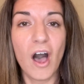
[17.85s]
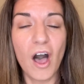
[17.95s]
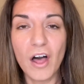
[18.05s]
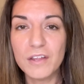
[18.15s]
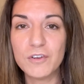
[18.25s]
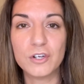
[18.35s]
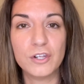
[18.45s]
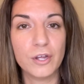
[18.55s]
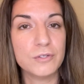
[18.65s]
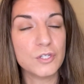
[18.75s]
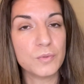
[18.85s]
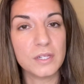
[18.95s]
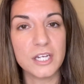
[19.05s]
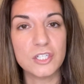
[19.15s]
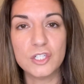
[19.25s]
all of your closest
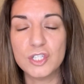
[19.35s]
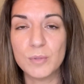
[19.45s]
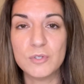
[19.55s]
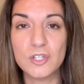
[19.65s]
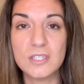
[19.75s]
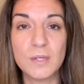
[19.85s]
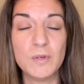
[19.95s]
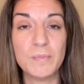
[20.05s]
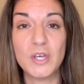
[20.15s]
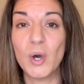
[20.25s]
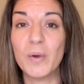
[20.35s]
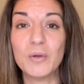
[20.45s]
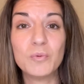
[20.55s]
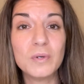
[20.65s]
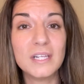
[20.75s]
relationships just seem to be
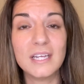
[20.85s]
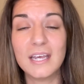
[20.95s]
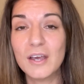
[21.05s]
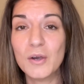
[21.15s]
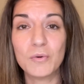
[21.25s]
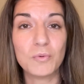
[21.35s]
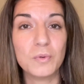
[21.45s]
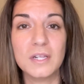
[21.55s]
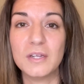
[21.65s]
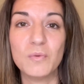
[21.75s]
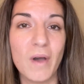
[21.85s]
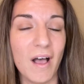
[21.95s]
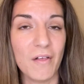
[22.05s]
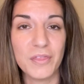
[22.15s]
going really, really well.